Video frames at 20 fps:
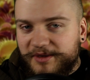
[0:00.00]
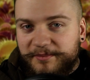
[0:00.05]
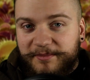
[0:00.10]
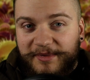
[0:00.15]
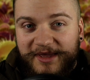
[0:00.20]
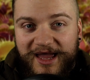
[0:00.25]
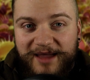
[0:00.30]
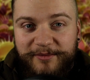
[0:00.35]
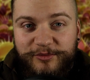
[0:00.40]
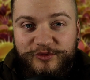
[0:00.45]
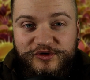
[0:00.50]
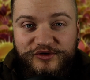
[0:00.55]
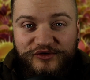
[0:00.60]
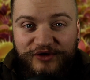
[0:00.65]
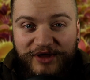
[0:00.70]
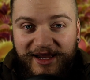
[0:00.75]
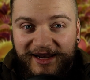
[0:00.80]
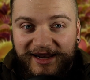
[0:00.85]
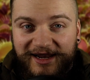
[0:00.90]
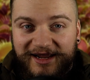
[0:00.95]
be able to
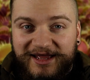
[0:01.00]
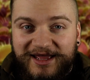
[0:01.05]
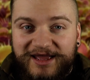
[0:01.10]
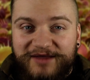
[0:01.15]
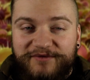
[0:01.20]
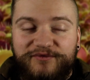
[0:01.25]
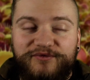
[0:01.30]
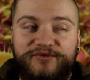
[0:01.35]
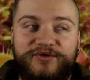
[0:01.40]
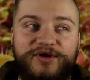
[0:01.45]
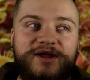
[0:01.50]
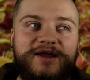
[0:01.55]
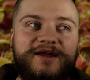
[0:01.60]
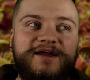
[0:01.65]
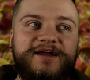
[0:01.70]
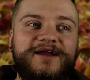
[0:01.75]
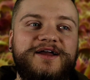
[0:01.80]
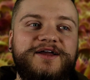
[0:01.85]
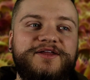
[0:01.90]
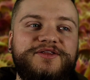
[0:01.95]
tell if
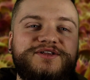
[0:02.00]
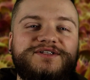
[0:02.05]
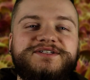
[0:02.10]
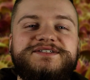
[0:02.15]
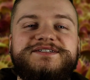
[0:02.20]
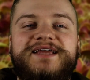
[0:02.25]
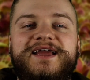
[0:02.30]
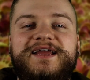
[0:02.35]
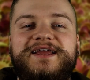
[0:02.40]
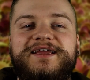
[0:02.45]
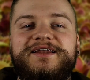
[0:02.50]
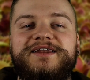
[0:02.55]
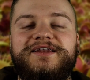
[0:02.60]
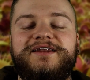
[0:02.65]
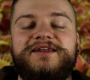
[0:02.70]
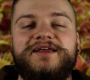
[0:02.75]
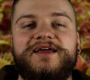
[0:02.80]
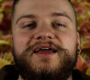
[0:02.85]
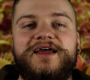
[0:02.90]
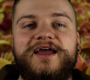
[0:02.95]
the second
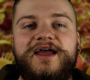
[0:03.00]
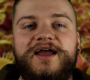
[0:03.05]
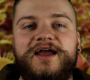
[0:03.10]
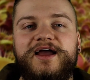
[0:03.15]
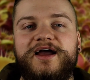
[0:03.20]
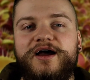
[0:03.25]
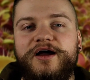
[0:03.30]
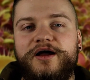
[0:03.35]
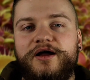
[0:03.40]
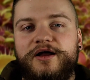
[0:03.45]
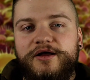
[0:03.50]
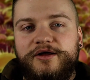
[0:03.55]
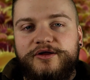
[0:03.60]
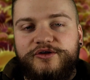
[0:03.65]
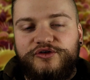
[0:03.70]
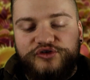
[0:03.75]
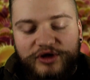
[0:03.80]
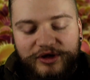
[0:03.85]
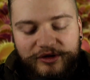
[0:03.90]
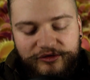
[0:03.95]
hair
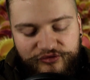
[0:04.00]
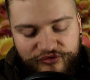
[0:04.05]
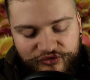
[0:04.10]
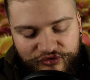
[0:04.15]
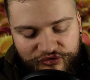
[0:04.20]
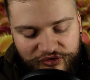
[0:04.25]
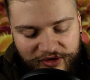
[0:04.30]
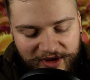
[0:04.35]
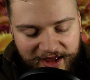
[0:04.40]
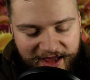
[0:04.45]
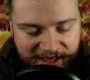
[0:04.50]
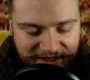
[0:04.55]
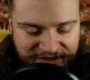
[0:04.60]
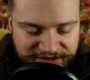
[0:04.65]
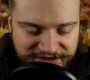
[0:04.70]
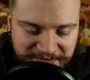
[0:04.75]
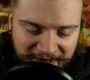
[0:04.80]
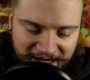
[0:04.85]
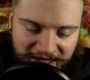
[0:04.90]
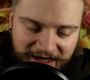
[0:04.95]
touch
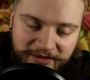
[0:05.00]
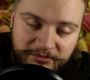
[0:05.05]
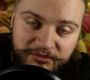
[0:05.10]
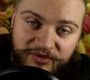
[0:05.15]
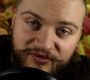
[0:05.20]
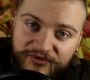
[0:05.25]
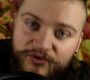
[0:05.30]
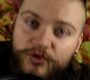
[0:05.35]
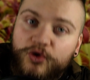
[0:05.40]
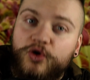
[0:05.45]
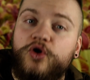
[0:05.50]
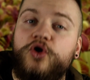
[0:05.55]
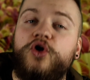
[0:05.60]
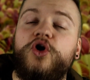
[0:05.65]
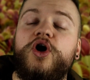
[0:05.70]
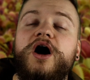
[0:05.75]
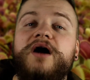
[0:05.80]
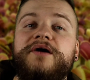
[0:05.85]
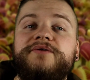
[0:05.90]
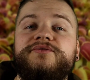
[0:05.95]
has been before or
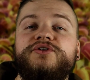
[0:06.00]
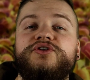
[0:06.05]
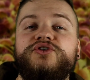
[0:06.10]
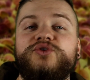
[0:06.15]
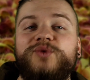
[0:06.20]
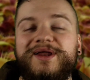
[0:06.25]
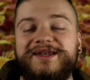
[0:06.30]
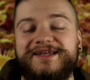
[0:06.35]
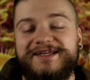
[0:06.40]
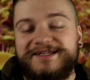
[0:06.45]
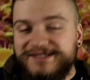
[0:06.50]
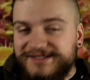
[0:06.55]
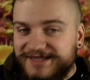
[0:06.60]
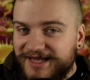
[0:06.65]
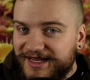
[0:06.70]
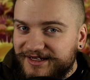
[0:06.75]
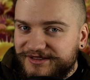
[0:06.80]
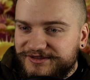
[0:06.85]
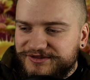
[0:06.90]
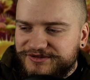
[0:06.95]
after 20
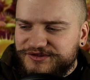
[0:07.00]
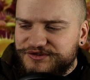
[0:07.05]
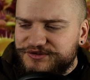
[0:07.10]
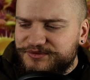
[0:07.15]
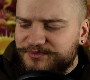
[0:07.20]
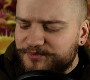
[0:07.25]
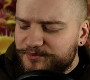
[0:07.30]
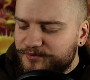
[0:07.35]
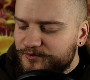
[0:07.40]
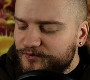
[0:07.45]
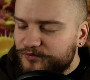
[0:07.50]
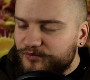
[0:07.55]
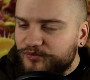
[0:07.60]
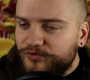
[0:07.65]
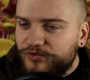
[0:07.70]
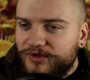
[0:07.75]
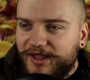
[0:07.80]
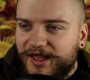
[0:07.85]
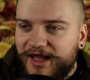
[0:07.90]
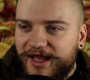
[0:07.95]
seconds.
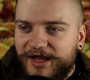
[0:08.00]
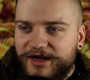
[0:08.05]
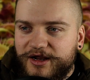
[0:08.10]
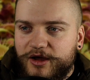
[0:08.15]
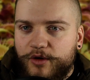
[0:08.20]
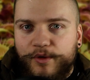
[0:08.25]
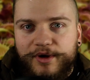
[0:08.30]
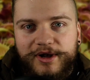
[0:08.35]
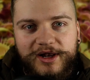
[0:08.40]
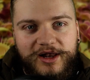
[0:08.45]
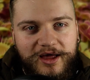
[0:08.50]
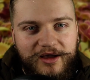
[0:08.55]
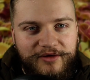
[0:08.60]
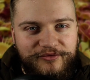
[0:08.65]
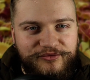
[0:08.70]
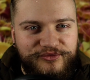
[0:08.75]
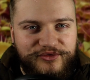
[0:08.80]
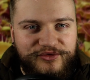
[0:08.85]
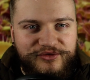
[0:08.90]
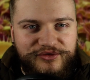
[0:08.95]
And I would
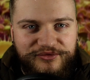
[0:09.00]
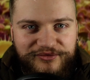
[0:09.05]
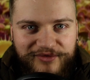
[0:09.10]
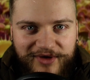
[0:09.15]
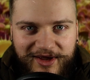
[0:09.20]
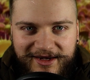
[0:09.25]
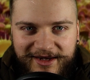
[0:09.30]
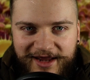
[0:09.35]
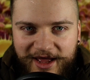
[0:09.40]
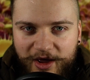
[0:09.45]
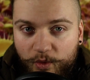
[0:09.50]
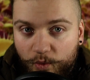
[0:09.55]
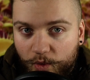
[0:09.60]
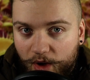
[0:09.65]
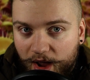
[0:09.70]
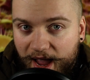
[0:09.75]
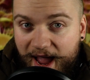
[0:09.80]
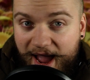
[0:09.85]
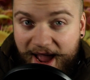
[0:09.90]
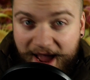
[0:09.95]
love to find out
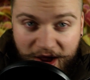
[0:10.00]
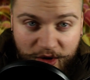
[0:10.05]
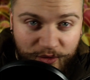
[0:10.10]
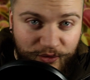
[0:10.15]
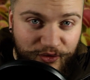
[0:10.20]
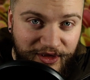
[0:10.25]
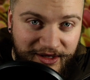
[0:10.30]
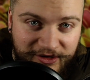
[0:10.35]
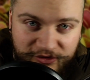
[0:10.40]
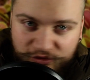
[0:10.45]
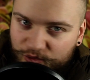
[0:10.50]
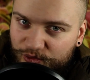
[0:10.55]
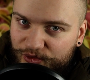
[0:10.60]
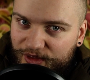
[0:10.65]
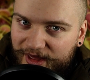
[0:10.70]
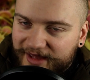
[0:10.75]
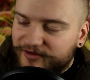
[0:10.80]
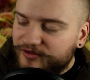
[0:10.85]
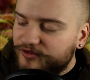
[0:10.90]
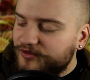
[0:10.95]
how they do
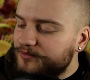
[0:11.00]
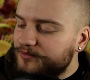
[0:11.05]
that.